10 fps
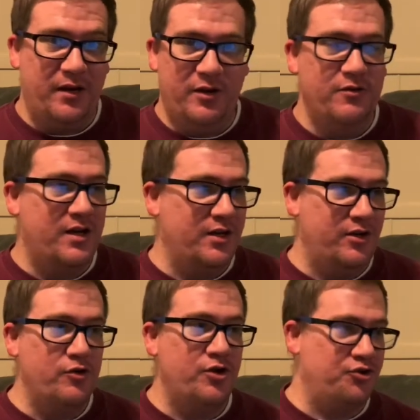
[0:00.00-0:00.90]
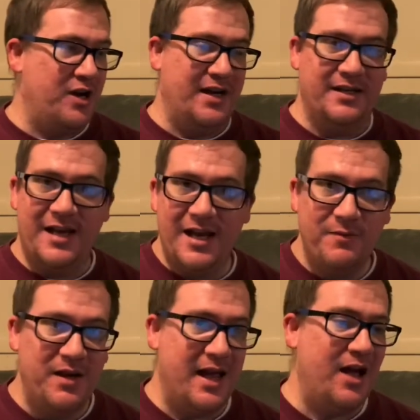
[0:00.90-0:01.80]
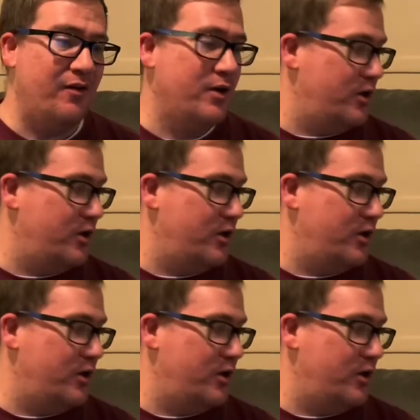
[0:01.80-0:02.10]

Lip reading: You can try and take me down.